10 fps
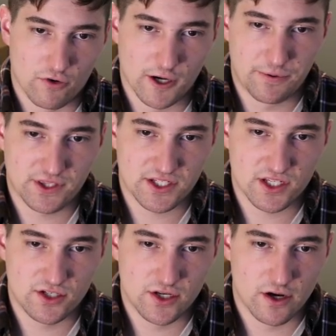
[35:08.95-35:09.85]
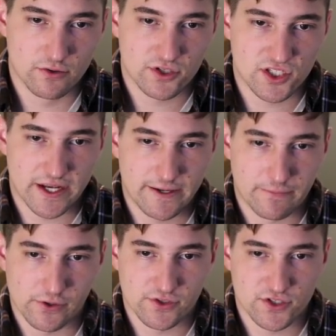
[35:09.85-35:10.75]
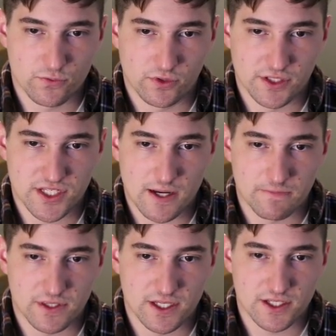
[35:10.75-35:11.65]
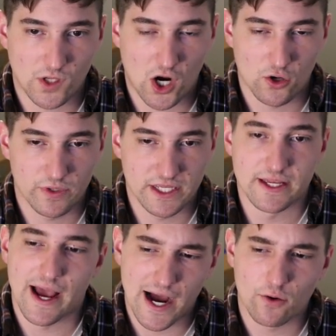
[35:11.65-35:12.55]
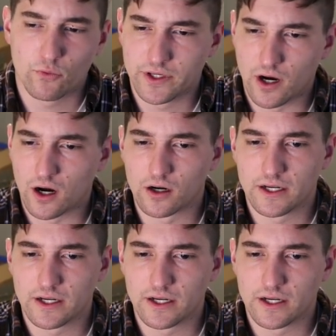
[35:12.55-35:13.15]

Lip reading: We're gonna put this in no sane person will attempt this. Are we? Yeah, we are.